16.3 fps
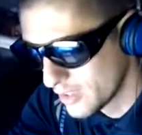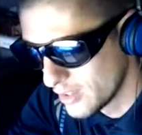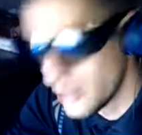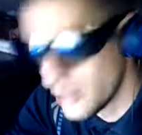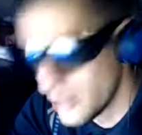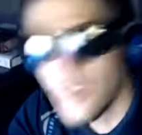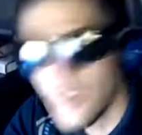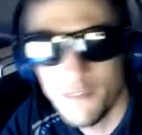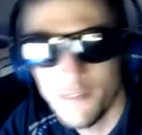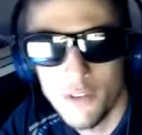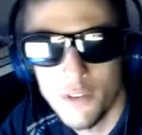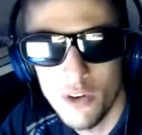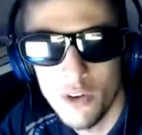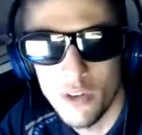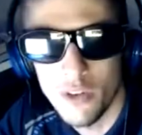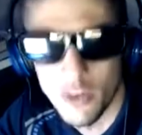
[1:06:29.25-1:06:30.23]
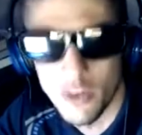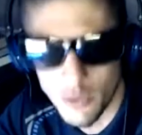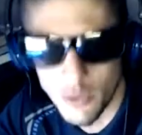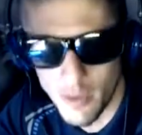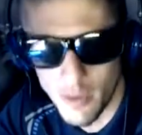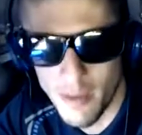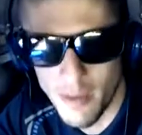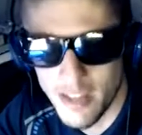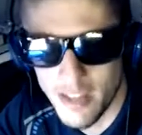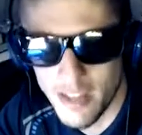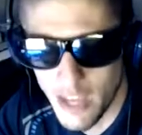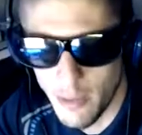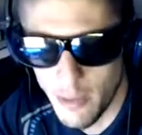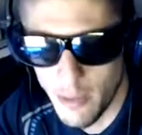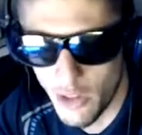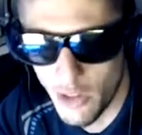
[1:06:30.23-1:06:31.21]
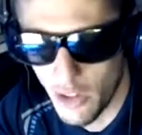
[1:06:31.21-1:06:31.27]
Nick Fury, who's played by
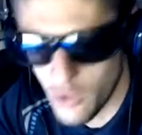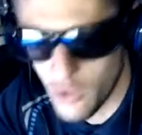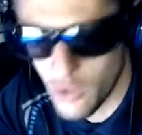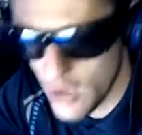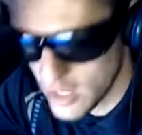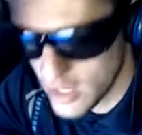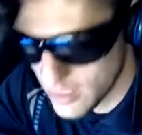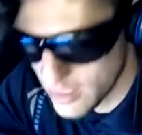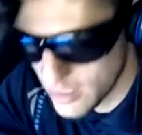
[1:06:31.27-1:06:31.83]
Samuel L. Jackson, by